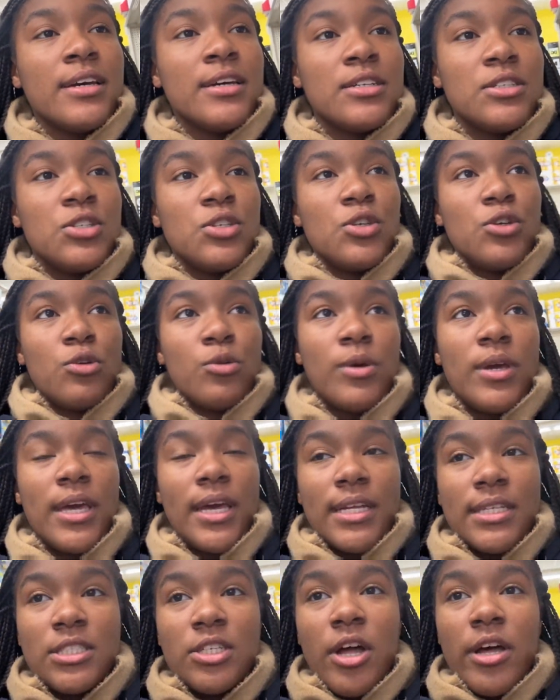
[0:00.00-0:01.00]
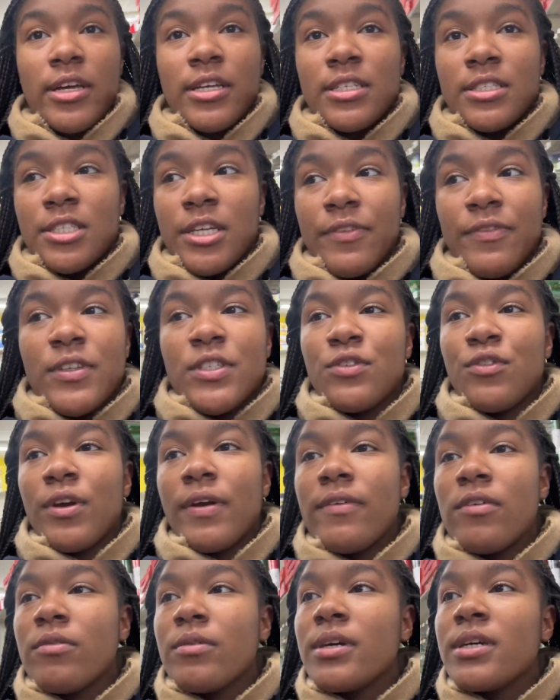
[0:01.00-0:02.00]
to get stocking stuffers for
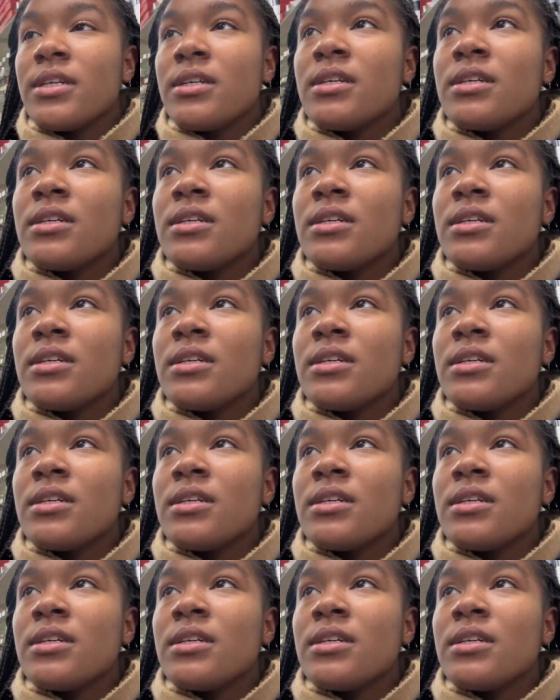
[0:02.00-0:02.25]
everyone.